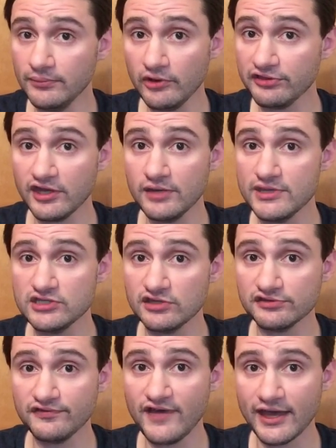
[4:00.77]
they're both going to be
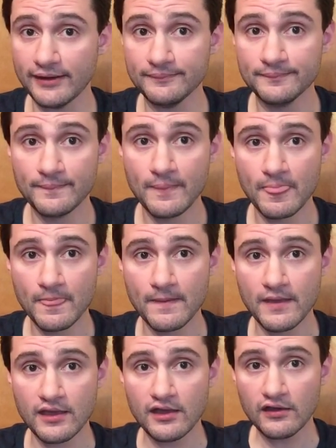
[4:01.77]
just fine.
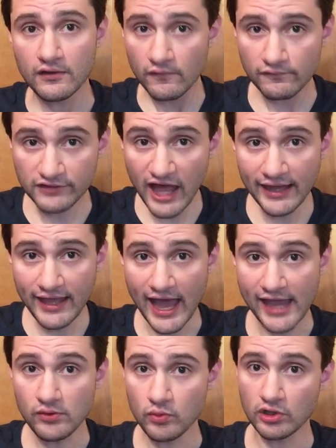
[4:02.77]
Fly
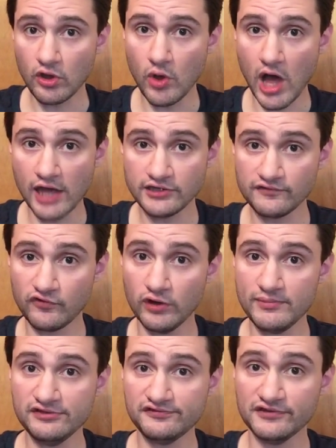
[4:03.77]
guy will go on to
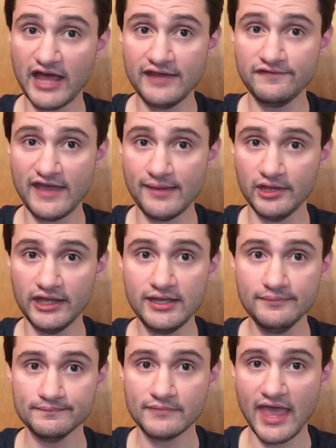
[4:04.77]
form his fly
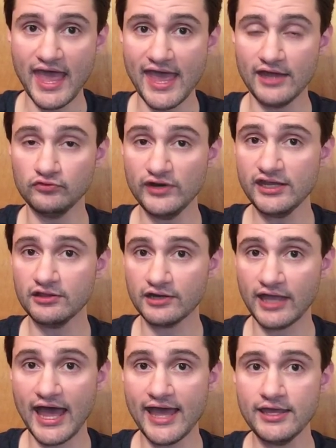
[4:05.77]
family, and regular
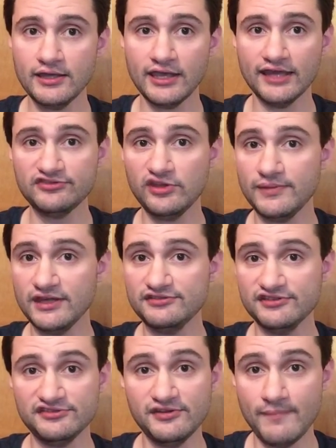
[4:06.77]
guy gets to be
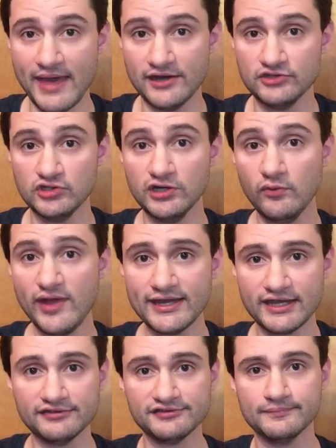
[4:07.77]
assistant manager at
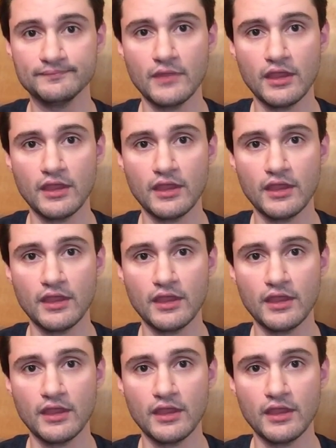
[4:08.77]
Wendy's.